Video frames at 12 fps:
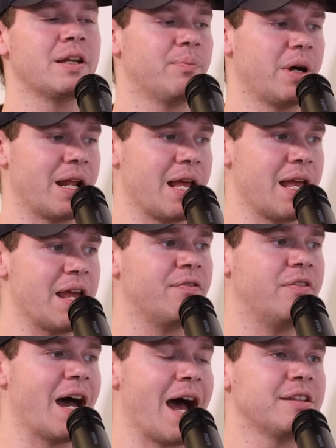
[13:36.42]
can, but
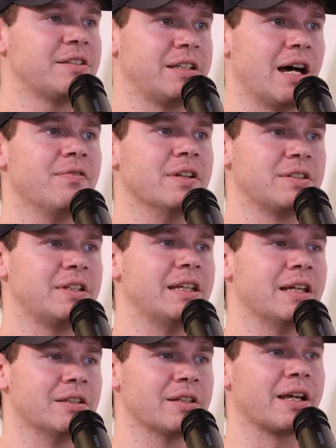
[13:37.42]
if that stuff is
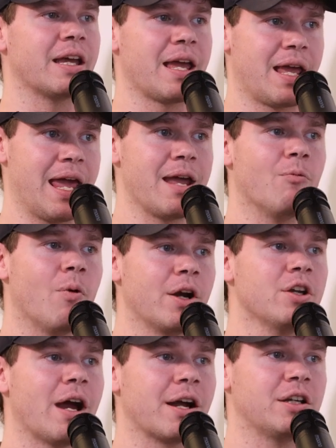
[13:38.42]
key, it's like, hey, what
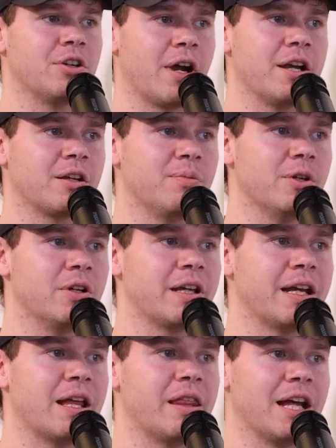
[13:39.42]
are you actually trying to
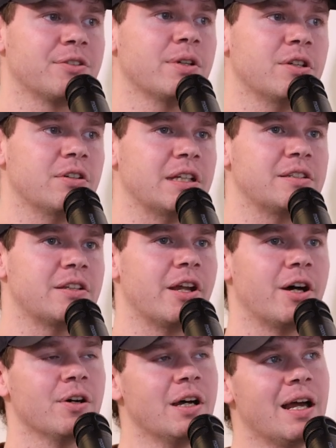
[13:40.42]
communicate? And that's what you need to
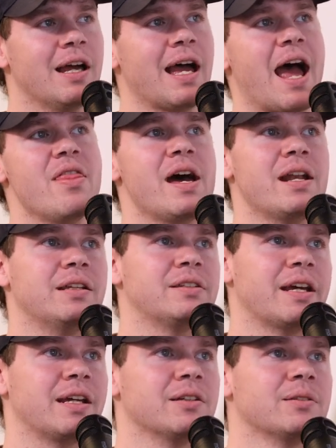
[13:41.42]
know. And then
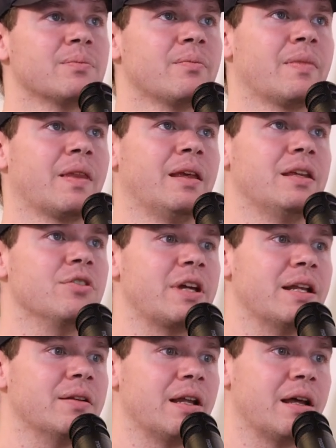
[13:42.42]
it's like, you
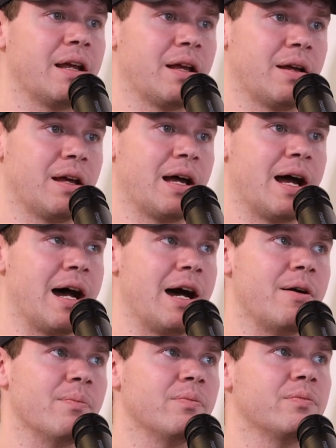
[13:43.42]
can
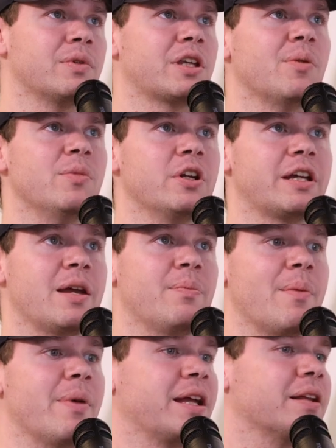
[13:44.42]
communicate
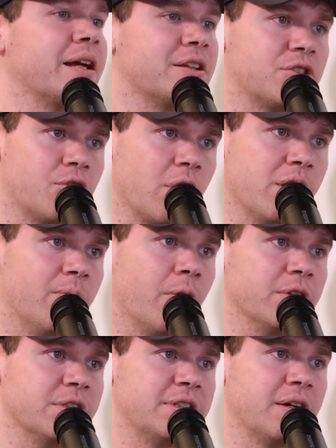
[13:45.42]
by making like
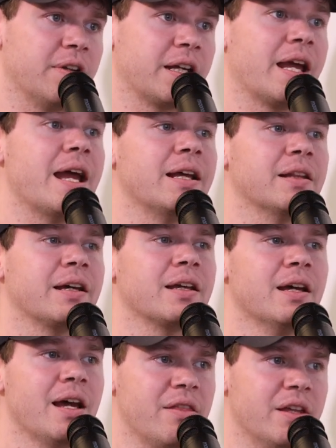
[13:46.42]
storyboards and stuff like, hey, like
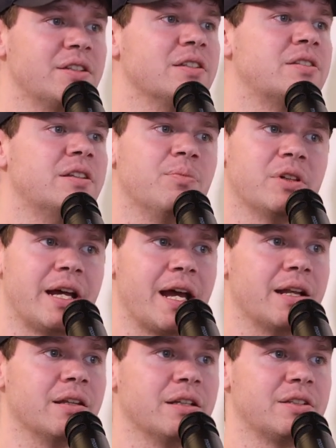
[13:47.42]
this is the
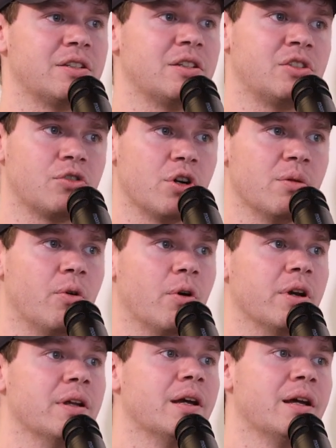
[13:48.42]
plan, this is the
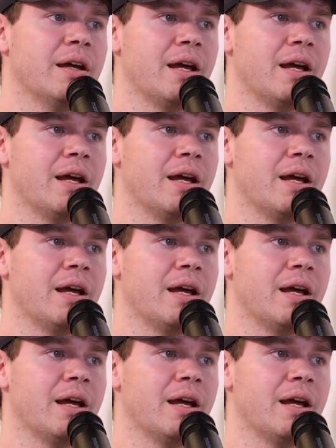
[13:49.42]
storyboard,